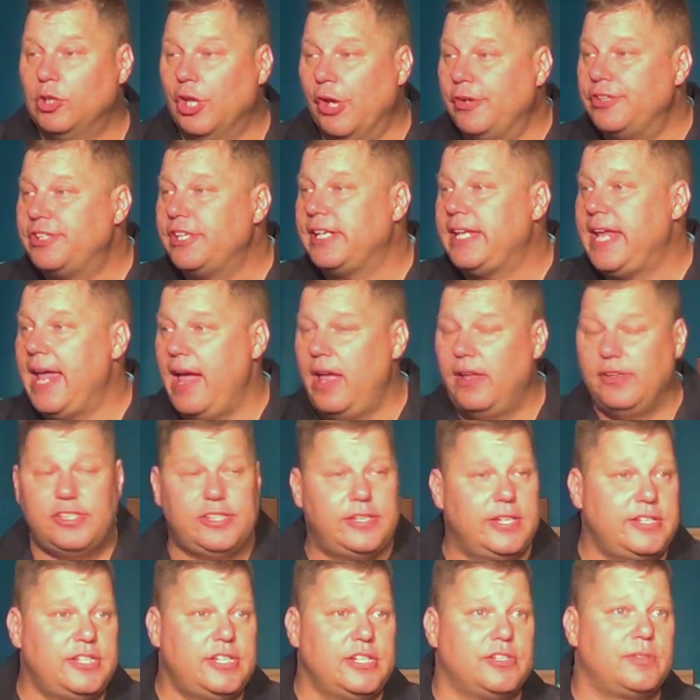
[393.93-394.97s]
Luke's
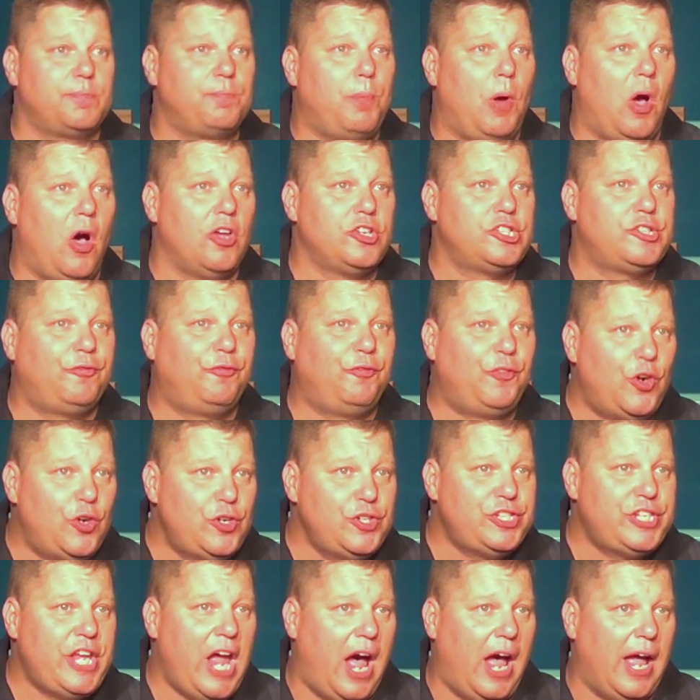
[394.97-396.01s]
accounts, this is Paul's
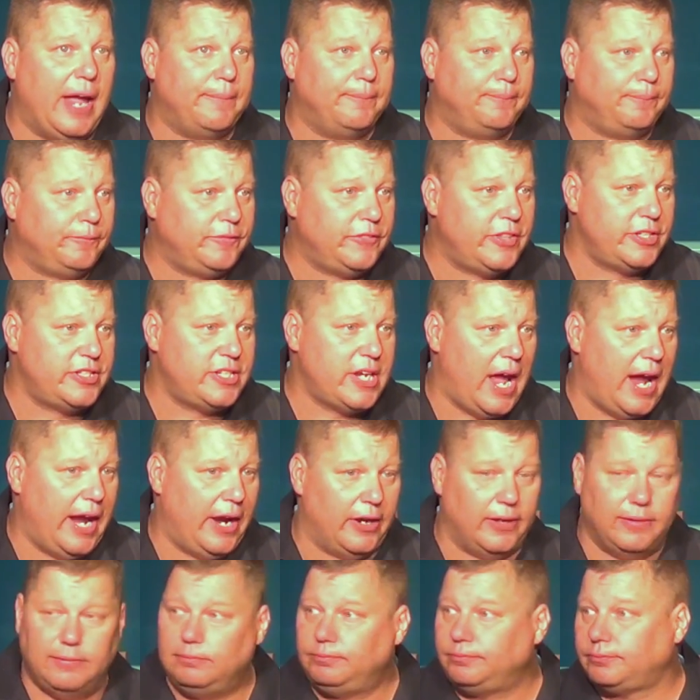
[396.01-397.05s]
first time in
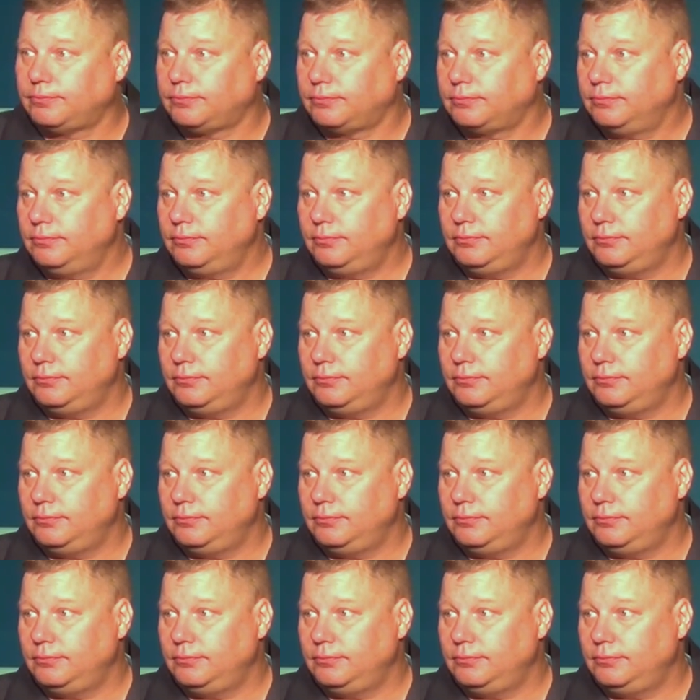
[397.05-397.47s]
Tyre.